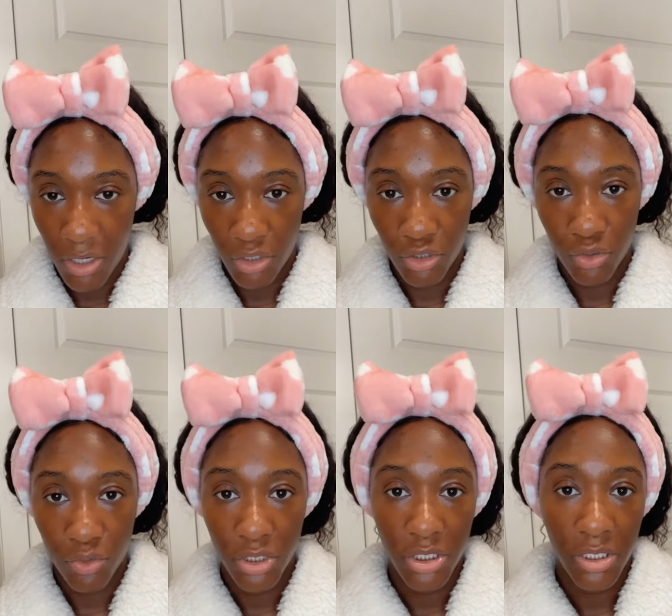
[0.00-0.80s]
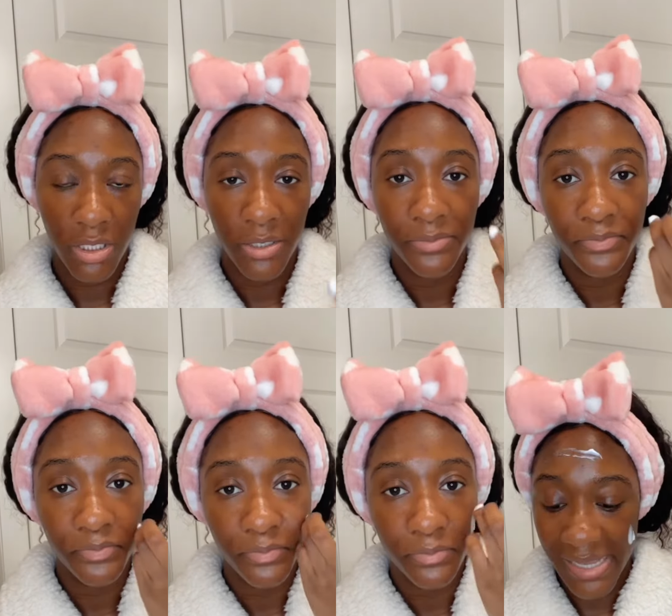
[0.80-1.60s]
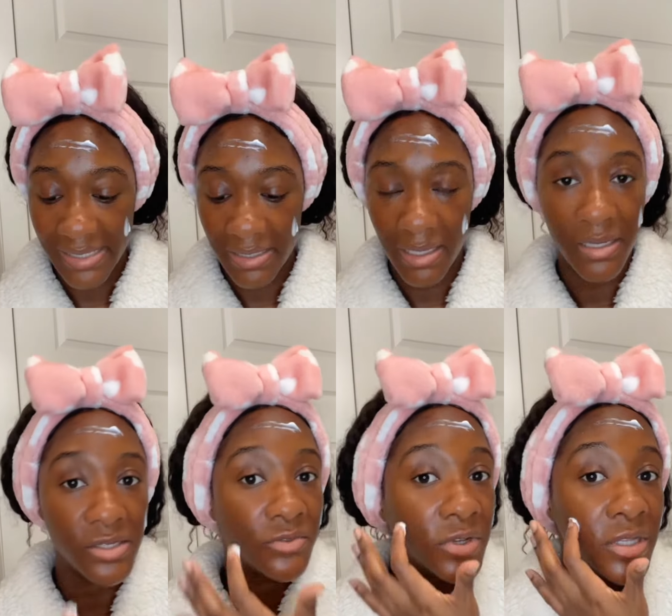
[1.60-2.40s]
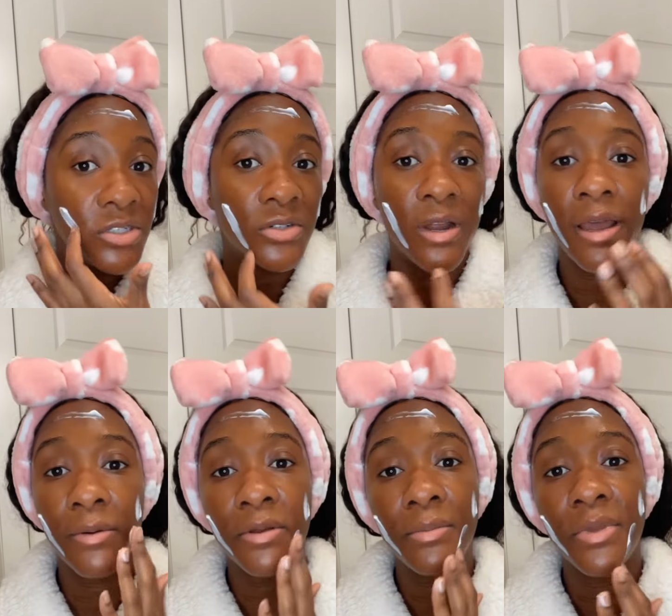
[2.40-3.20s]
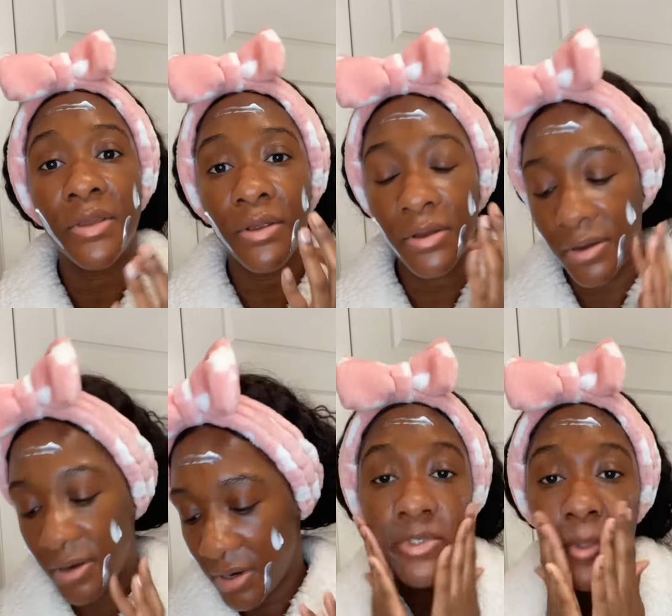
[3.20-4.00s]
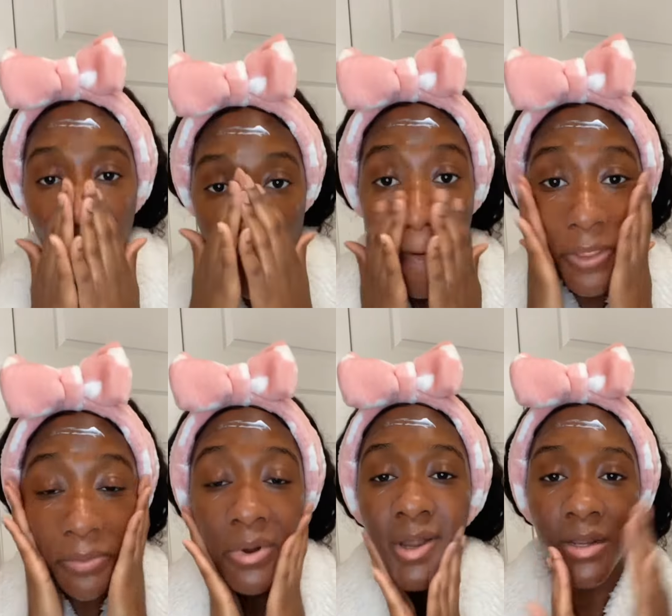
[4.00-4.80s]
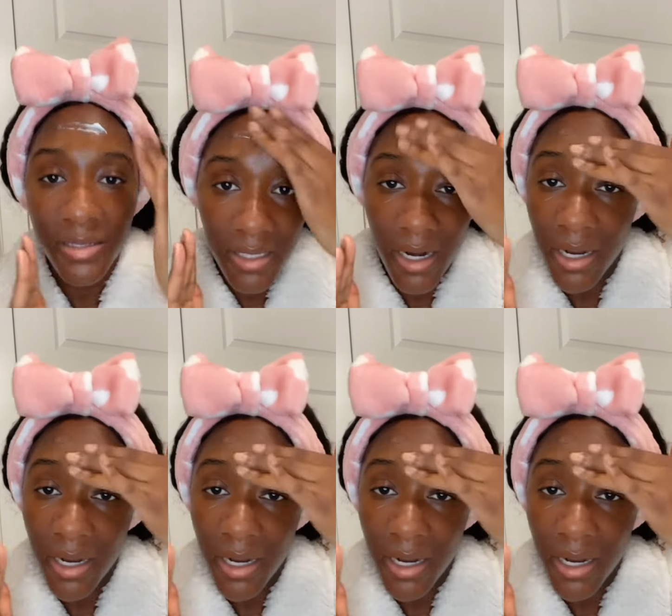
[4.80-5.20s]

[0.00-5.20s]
Georgia. My skin is really dry when I'm here. So all the products that I